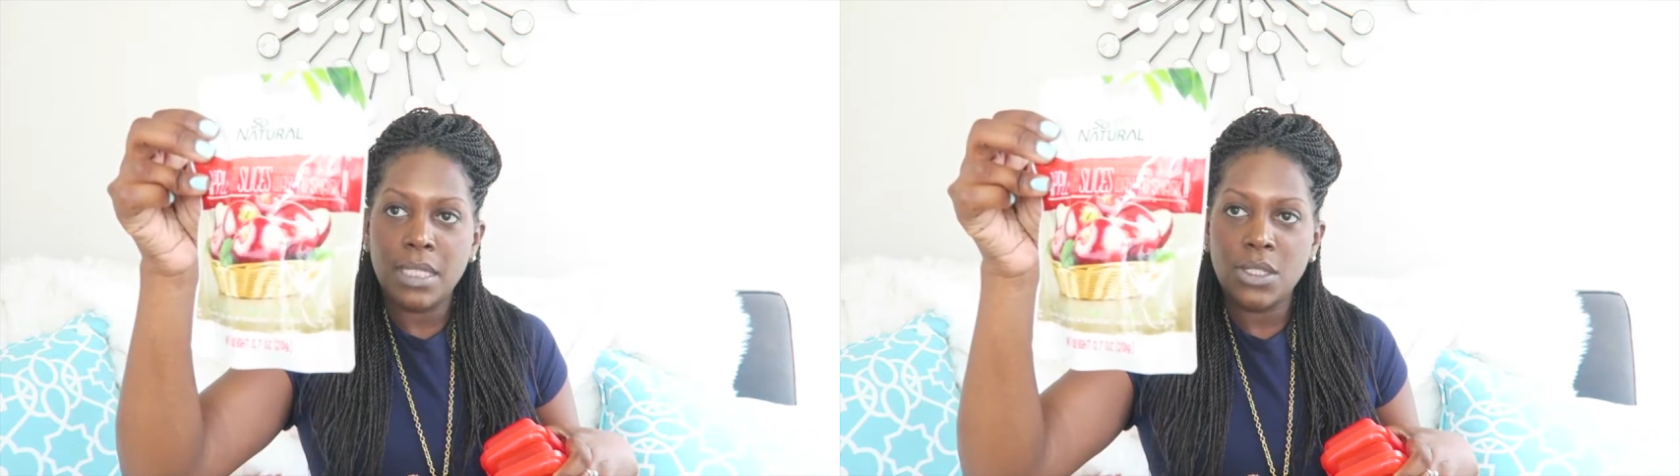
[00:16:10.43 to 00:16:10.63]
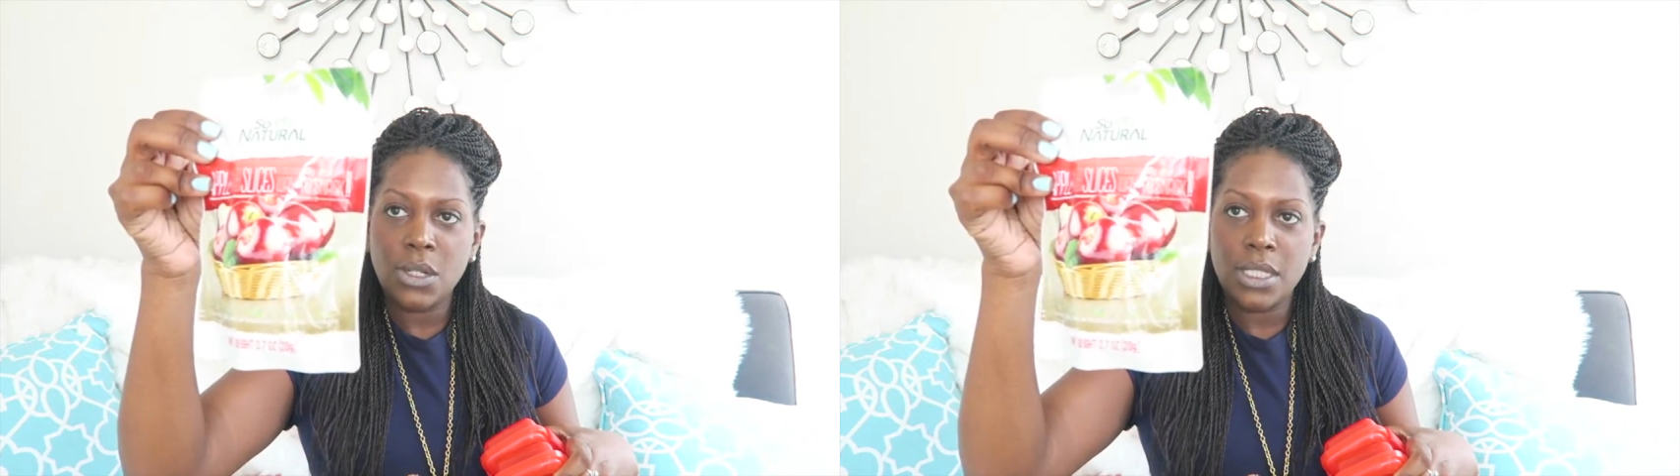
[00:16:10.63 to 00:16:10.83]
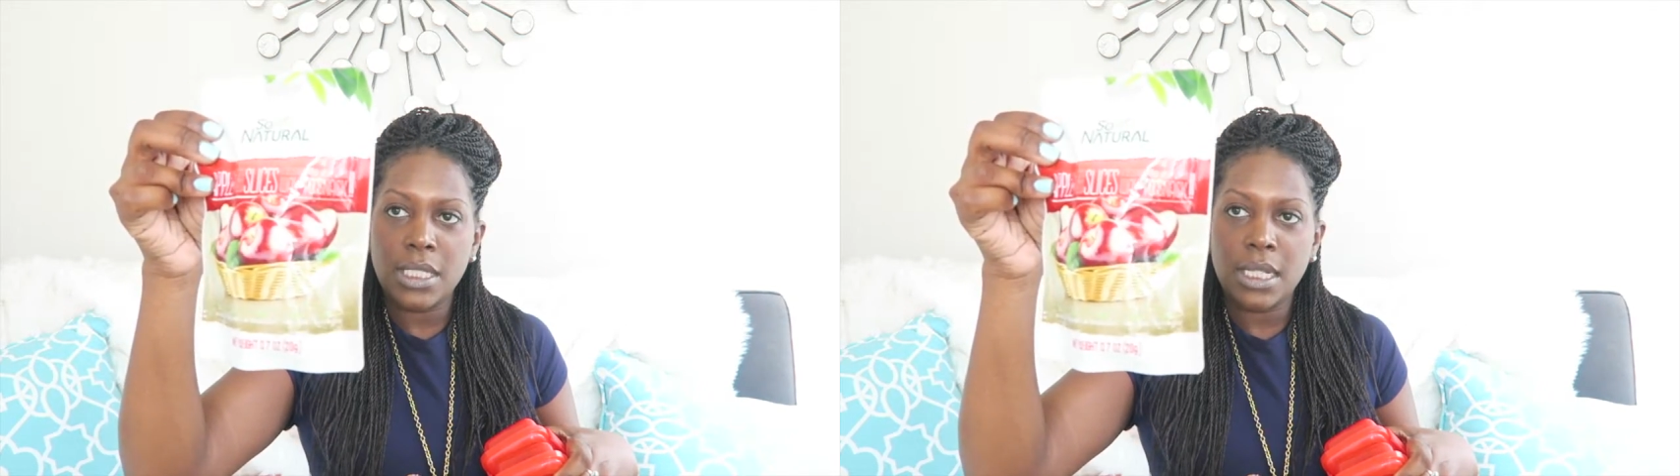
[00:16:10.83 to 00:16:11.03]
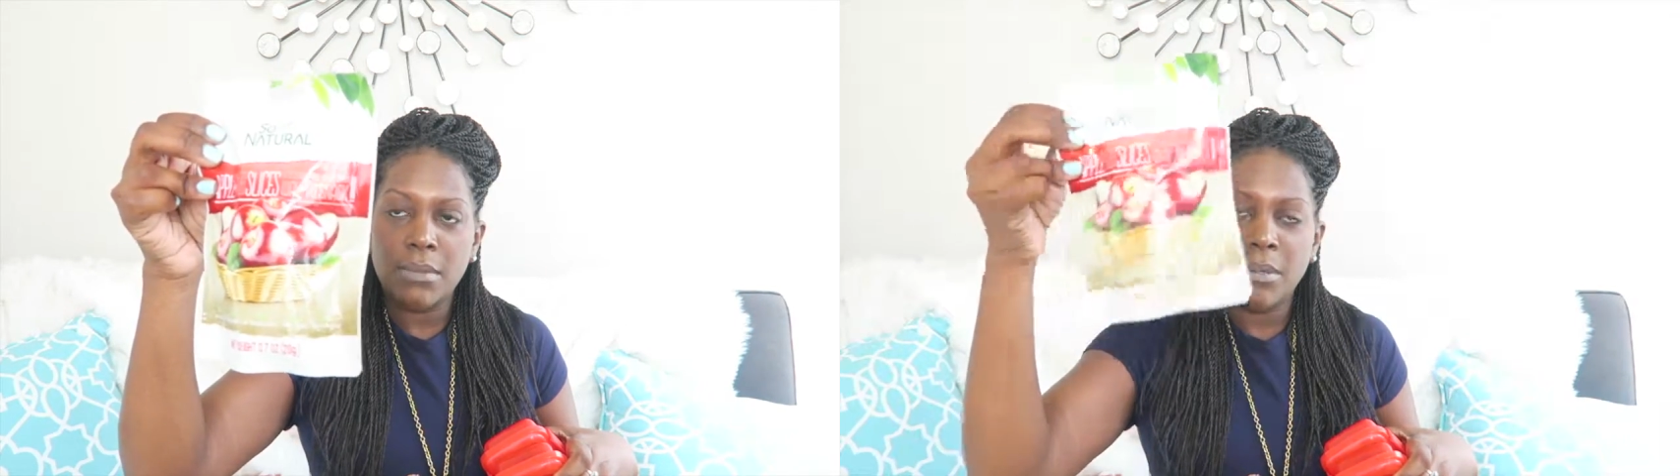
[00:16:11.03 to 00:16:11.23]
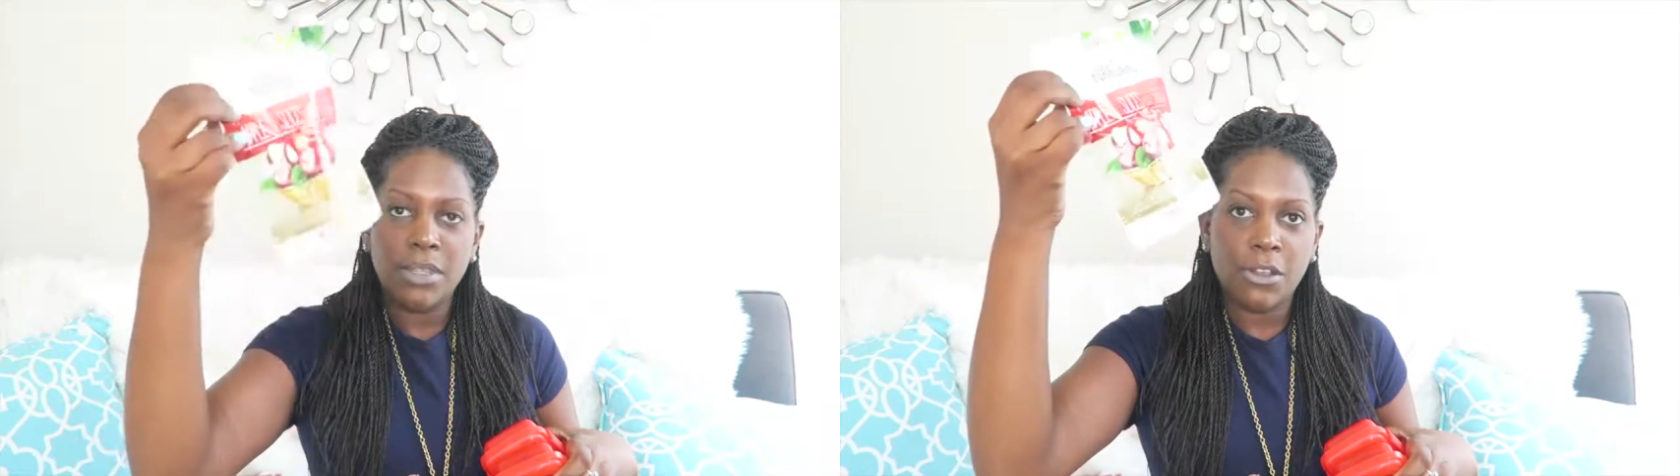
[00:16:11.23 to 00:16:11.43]
These aren't
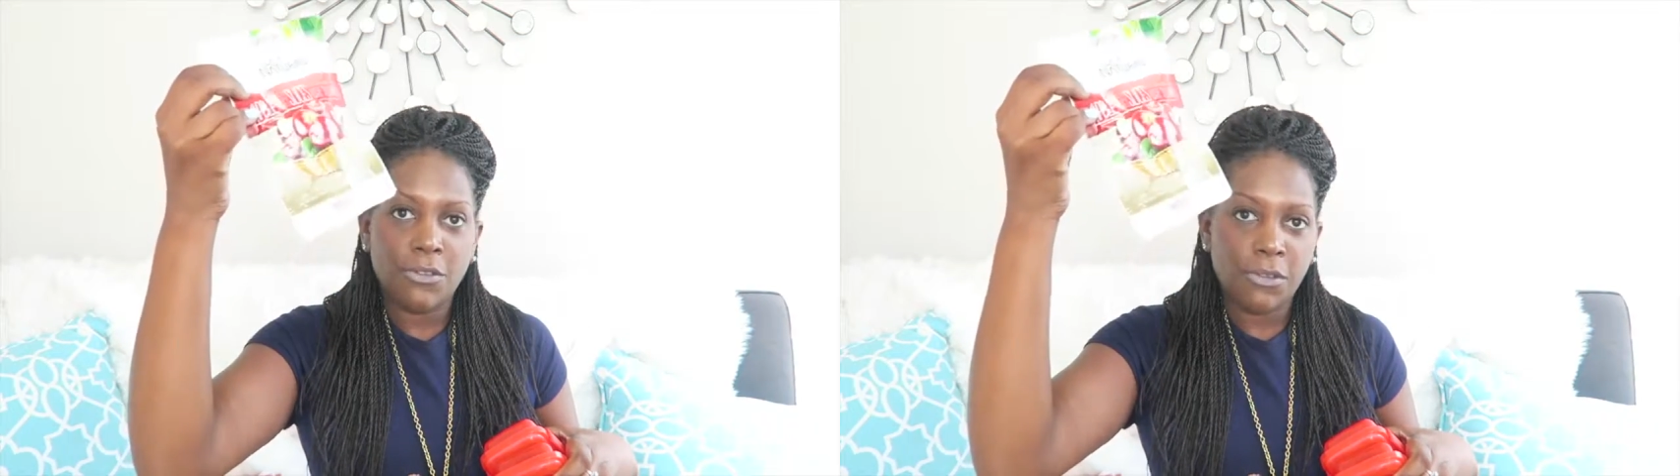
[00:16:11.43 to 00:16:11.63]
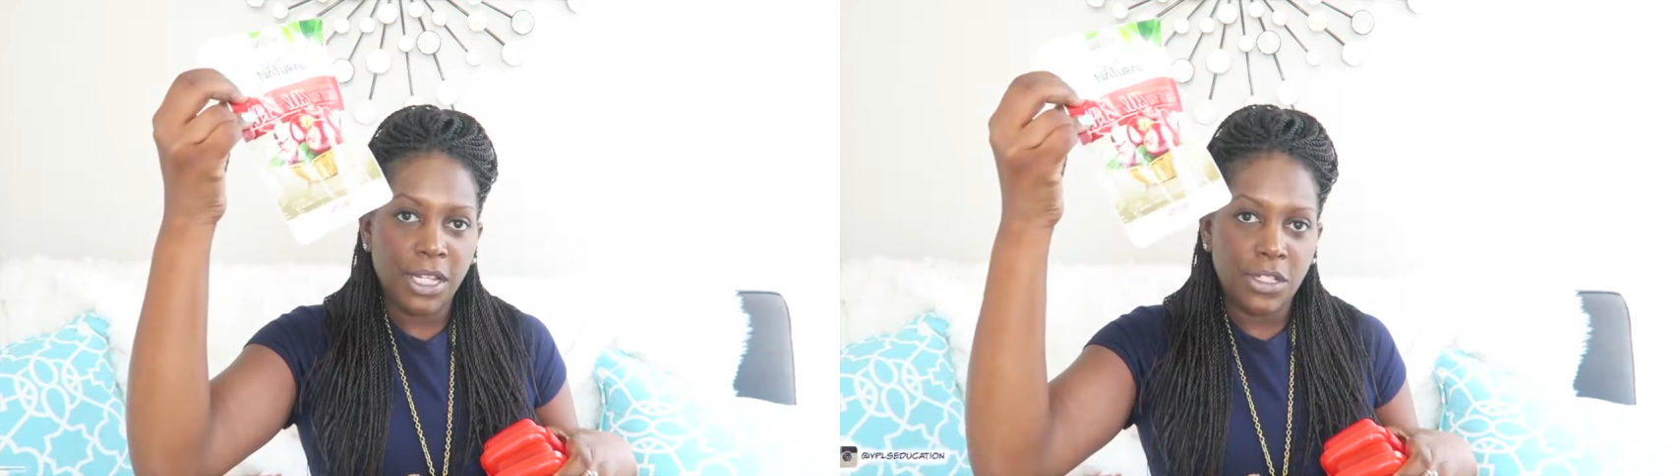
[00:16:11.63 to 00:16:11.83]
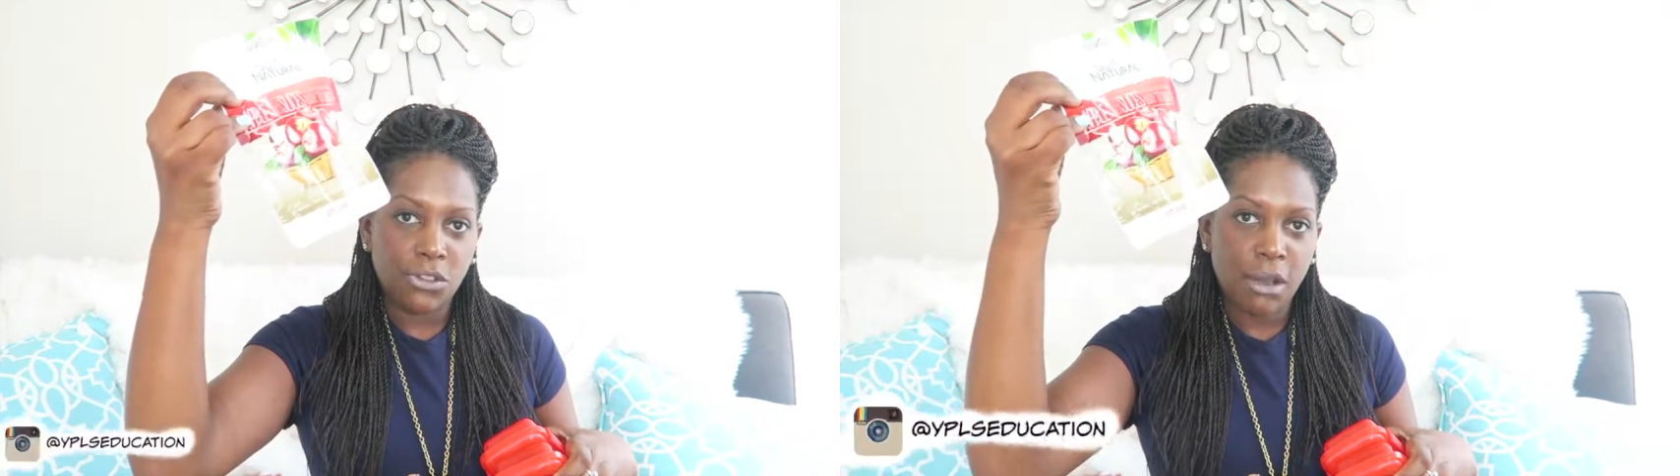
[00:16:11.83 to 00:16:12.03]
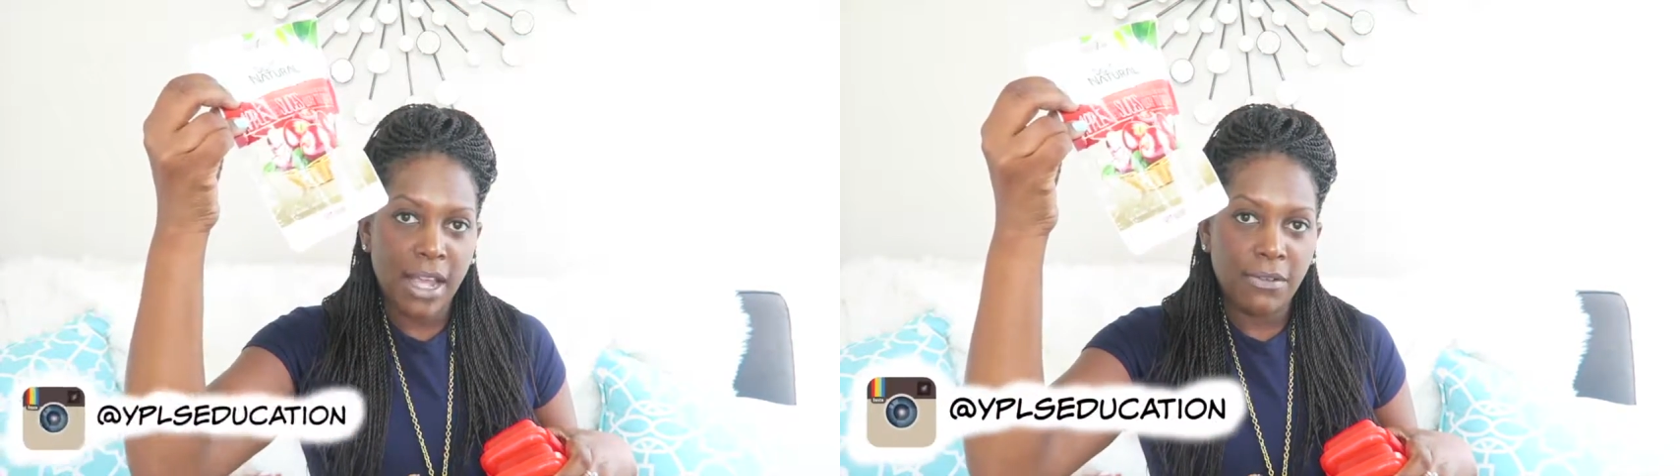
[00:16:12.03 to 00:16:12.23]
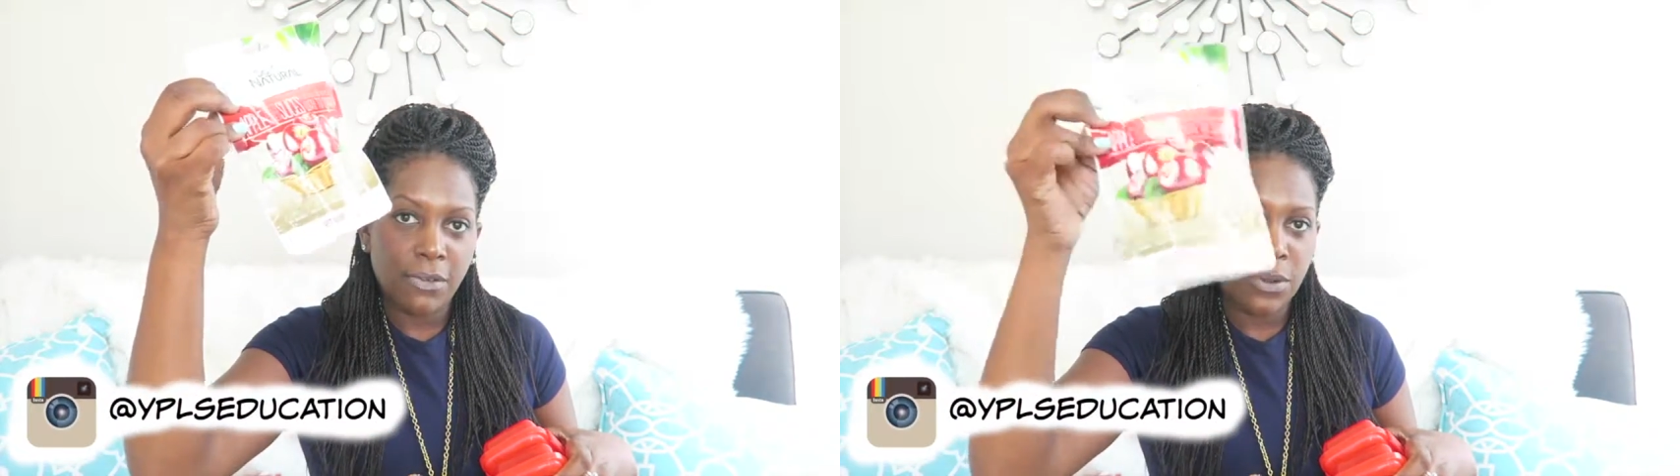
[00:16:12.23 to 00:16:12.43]
cinnamon, but they're
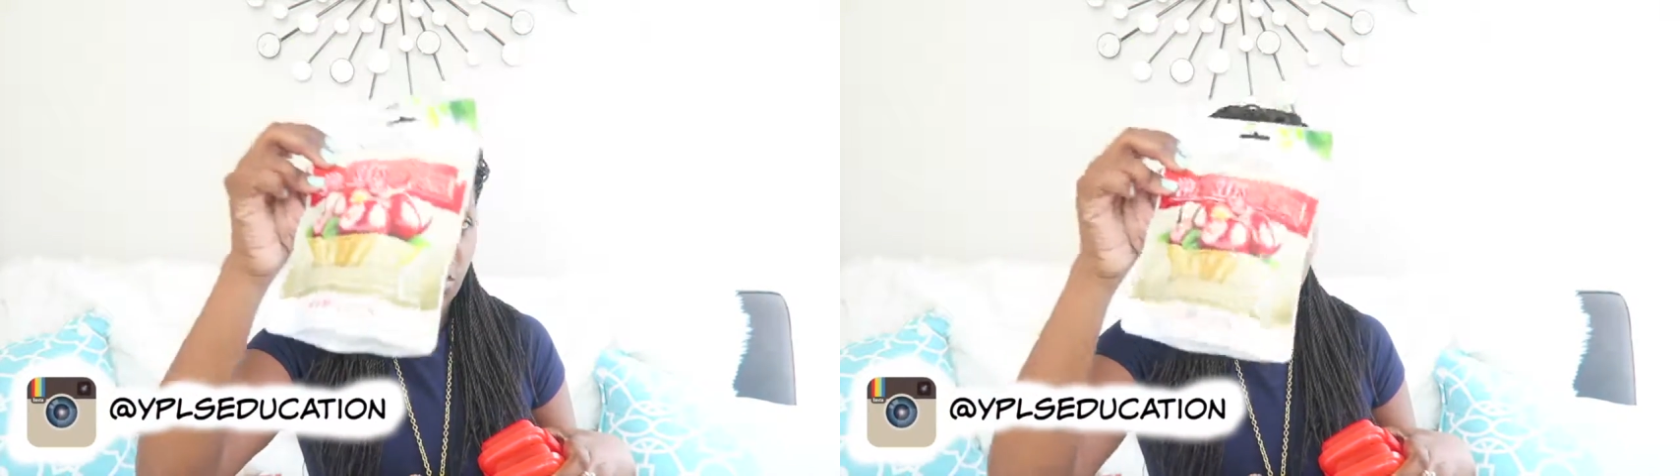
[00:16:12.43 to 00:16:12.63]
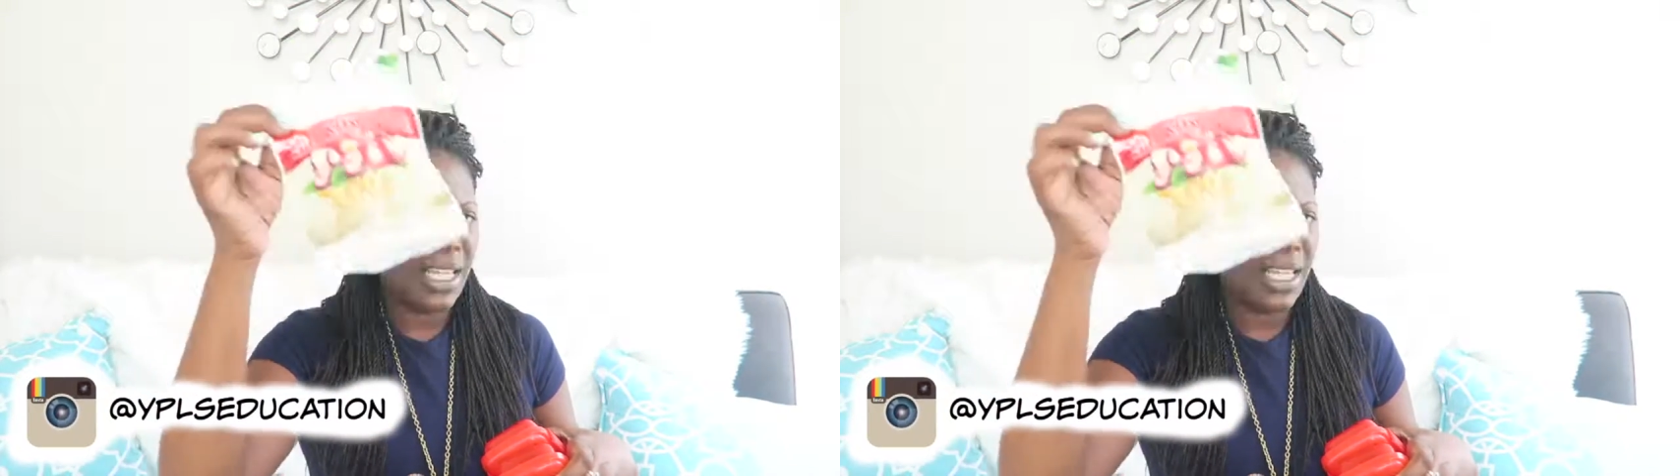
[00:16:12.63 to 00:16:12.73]
freeze-dried fruits.